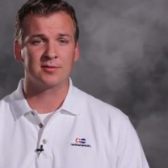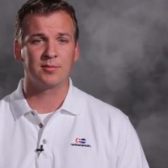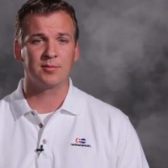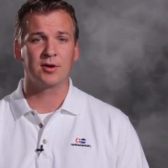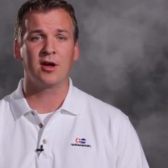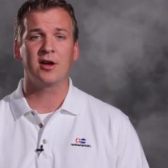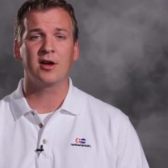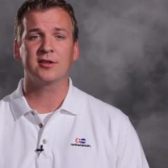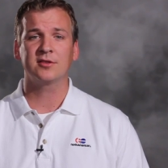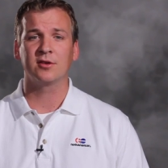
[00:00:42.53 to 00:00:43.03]
but
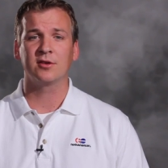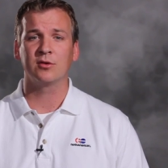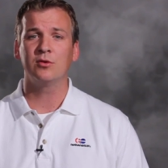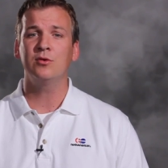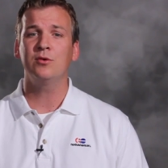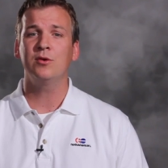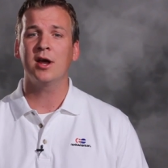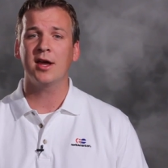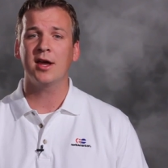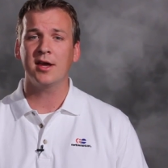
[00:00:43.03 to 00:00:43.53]
also
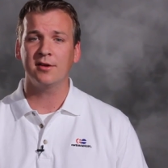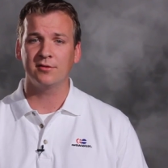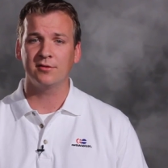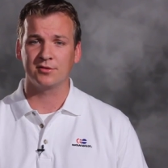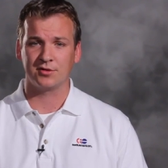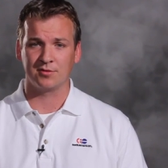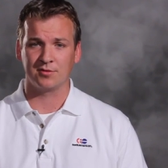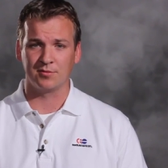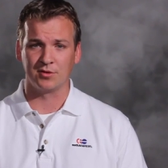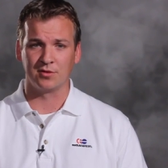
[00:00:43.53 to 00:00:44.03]
who handles
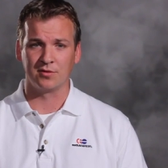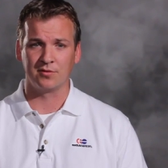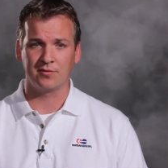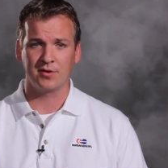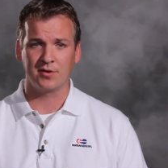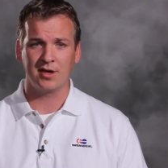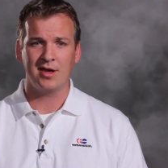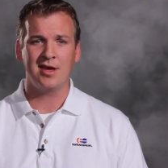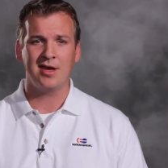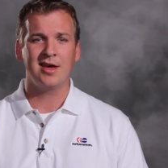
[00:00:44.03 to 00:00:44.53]
your move
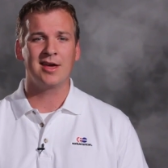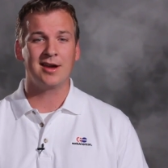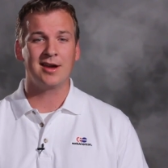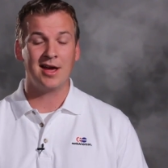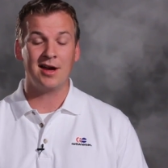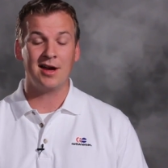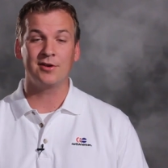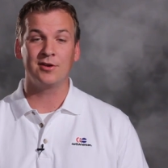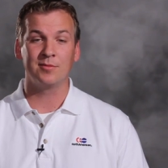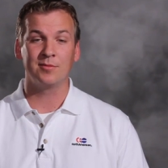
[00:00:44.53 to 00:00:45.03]
and
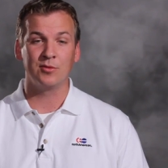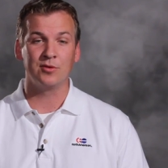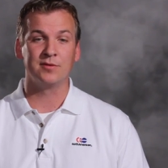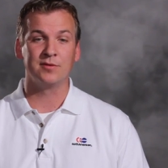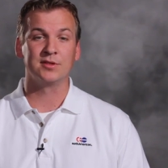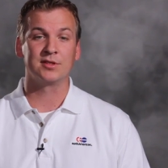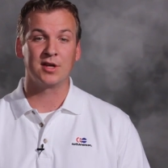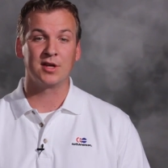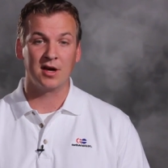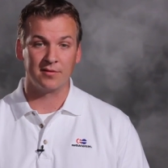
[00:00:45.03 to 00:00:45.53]
how your move
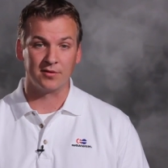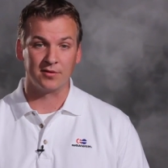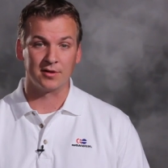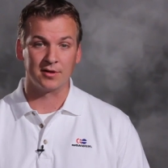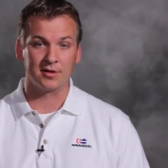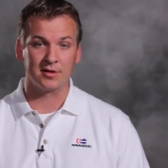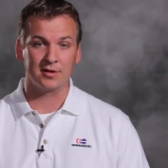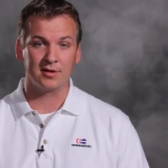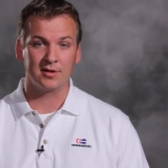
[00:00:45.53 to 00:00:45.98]
is governed.